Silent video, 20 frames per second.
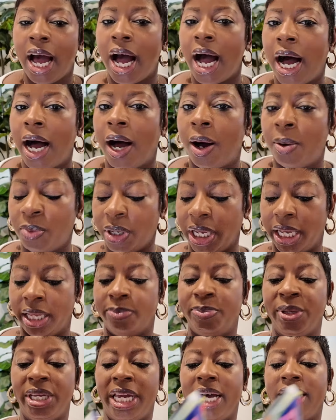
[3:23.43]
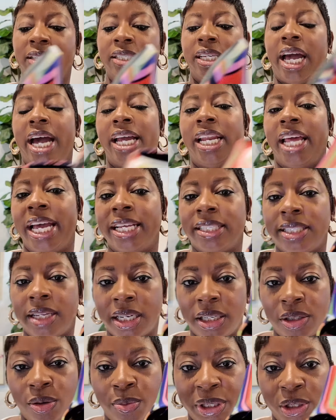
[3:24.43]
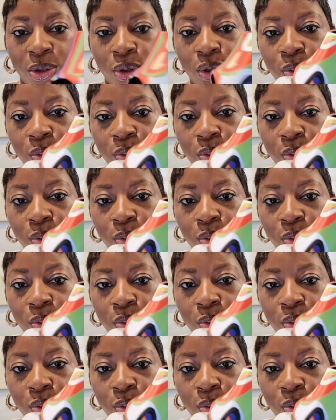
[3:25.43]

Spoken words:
and because it kind of has a little bit of